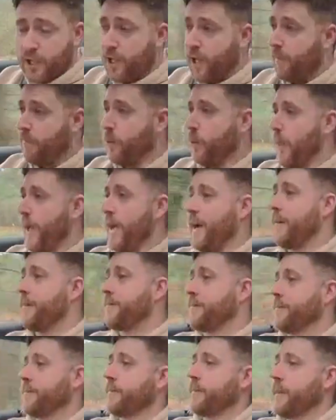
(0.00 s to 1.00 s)
couple that
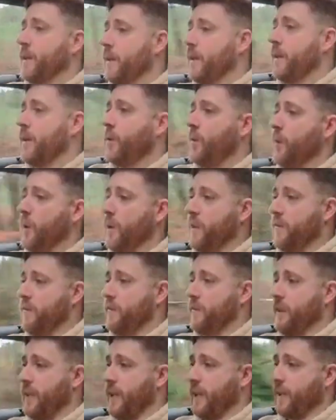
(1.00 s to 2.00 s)

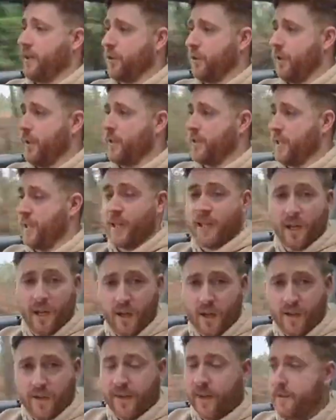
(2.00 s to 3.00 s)
with the increase in
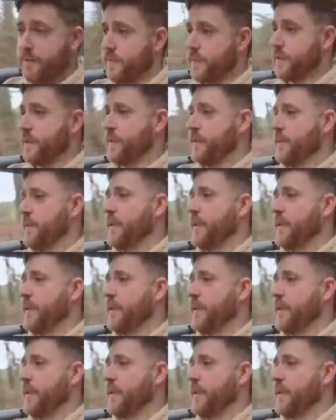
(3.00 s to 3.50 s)
car theft.